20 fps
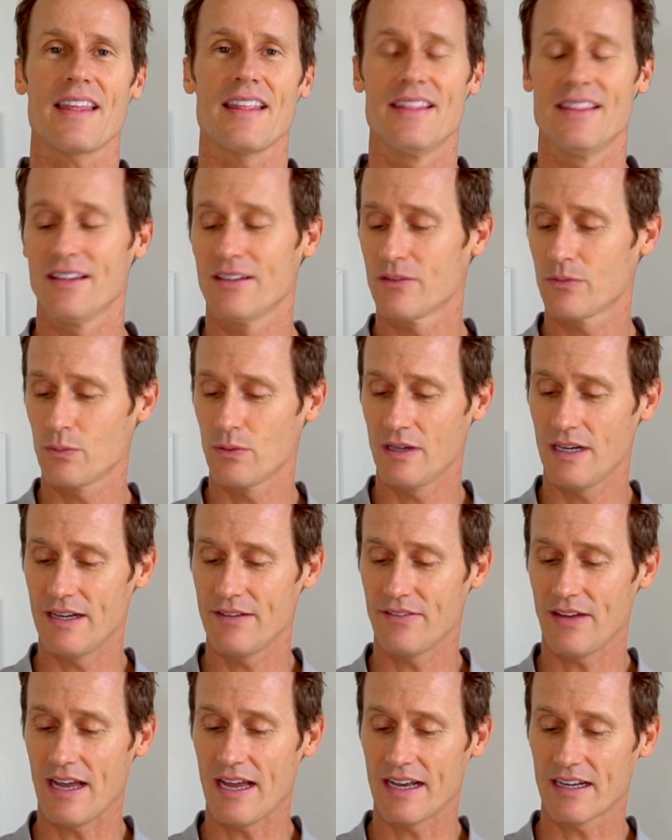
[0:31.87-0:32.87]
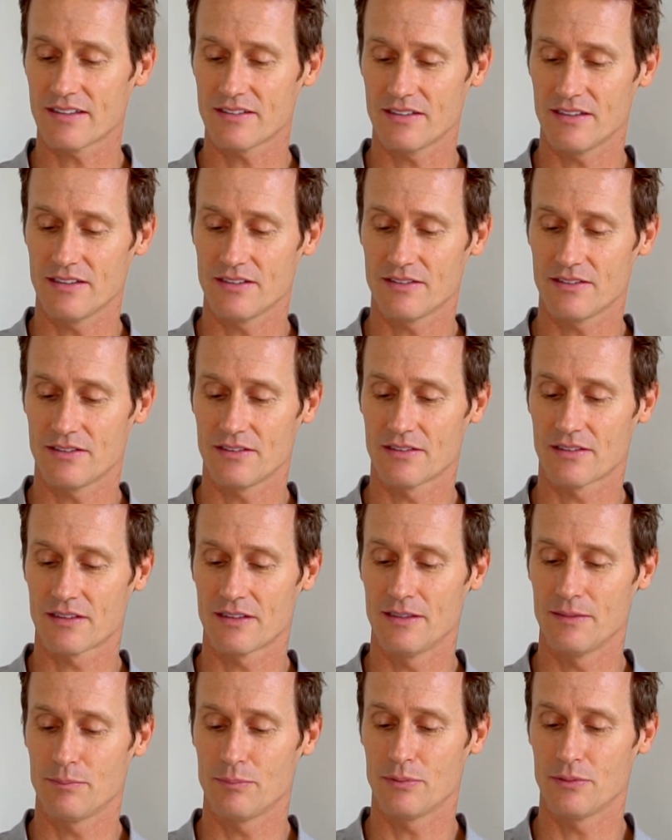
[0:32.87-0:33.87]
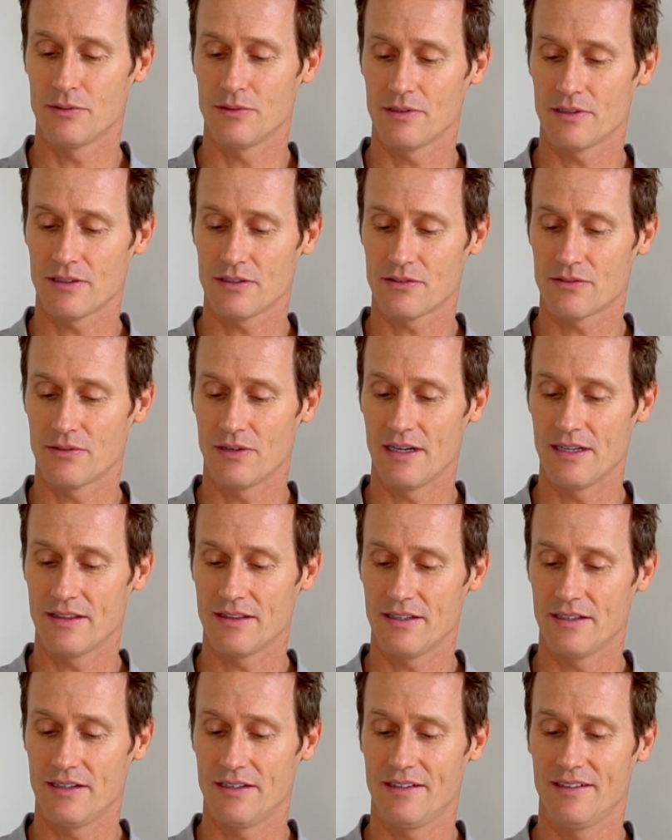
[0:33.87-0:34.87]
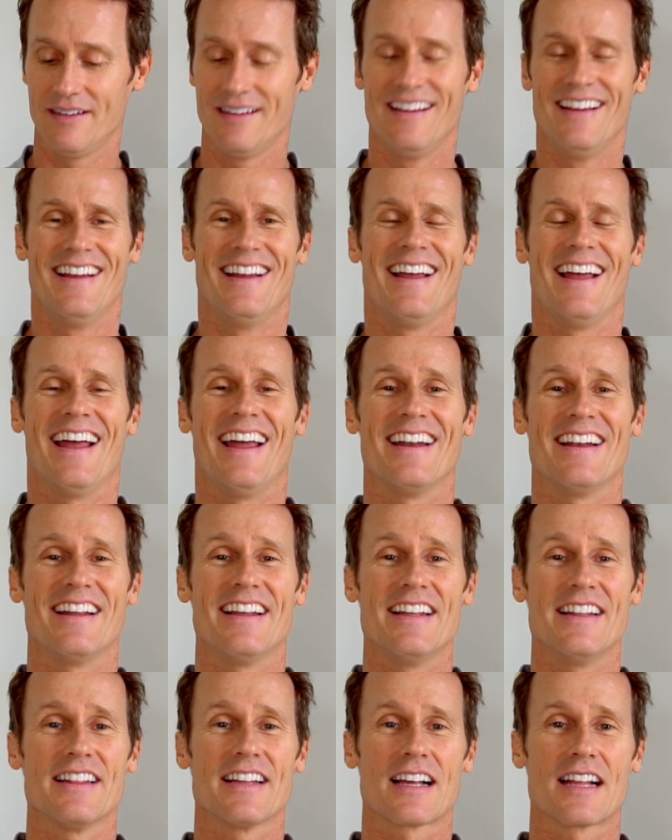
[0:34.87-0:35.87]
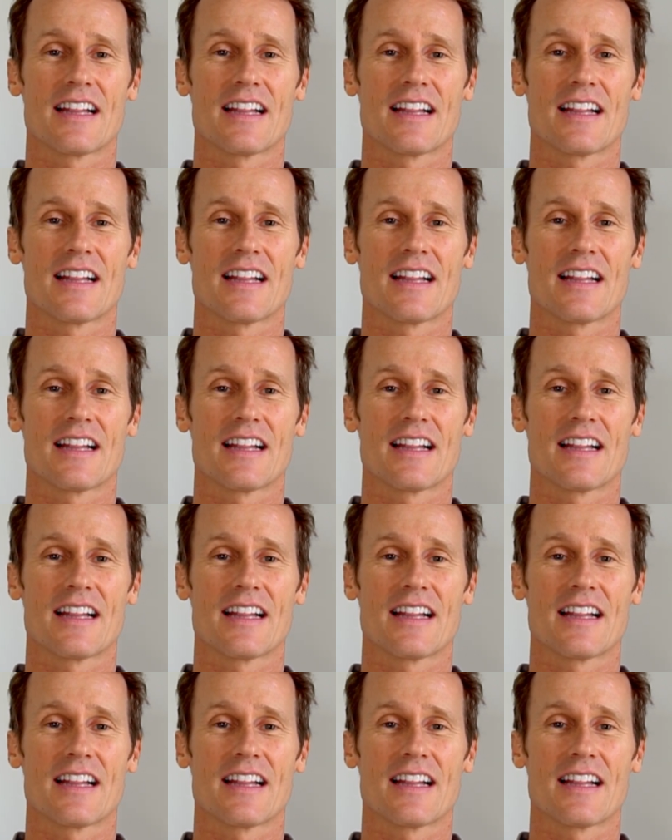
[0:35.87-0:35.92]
this will have access to your clipboard. It's right there. And in the